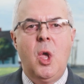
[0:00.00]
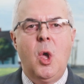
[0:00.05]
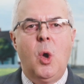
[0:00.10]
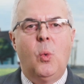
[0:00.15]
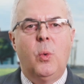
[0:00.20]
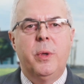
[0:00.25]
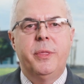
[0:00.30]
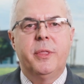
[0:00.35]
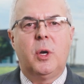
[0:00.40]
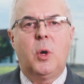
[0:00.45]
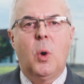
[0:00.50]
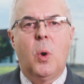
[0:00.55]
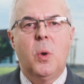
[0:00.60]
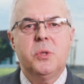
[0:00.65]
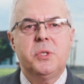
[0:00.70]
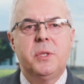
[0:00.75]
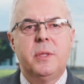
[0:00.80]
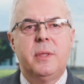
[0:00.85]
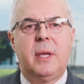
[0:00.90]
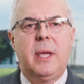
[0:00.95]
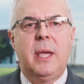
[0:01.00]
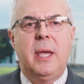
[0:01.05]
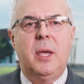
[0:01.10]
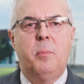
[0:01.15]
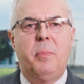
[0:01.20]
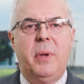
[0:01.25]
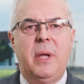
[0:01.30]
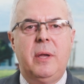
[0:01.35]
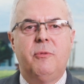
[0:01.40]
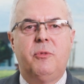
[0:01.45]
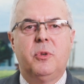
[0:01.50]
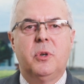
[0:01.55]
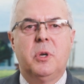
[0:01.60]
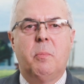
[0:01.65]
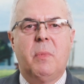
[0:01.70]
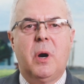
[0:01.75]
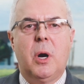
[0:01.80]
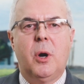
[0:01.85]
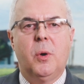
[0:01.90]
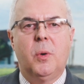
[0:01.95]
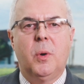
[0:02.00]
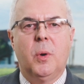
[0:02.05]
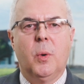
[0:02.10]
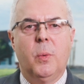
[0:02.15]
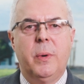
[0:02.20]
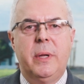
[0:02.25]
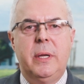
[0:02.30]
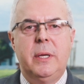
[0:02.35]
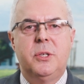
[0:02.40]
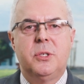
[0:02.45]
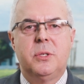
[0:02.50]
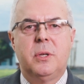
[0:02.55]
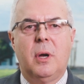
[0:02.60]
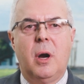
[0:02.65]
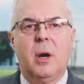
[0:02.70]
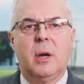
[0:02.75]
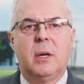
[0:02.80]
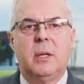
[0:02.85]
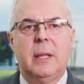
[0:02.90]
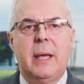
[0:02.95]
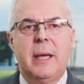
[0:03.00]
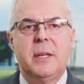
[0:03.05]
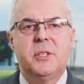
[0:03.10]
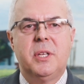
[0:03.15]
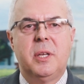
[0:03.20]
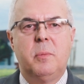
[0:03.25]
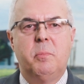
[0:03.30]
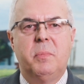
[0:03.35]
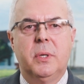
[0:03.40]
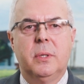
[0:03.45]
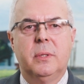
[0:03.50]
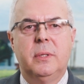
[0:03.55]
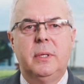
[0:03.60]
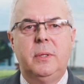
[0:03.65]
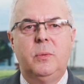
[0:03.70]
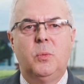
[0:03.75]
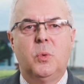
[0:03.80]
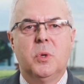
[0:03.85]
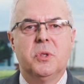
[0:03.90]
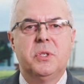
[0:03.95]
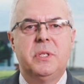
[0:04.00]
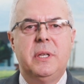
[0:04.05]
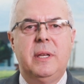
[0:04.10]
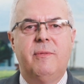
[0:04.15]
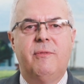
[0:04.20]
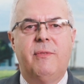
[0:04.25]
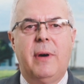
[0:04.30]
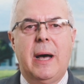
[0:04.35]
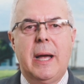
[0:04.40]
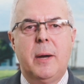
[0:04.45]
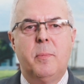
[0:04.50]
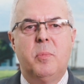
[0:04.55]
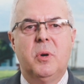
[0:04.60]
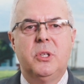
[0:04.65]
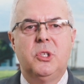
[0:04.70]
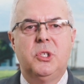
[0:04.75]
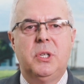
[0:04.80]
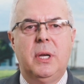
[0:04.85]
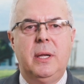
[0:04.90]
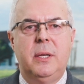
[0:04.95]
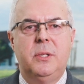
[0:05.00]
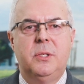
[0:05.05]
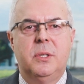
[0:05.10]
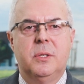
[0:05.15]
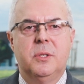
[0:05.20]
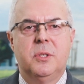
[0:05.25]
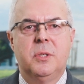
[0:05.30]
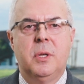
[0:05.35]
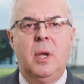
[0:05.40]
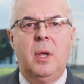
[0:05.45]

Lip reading: When the goals of the campaign for tomorrow are reached, our classic building will see vibrant changes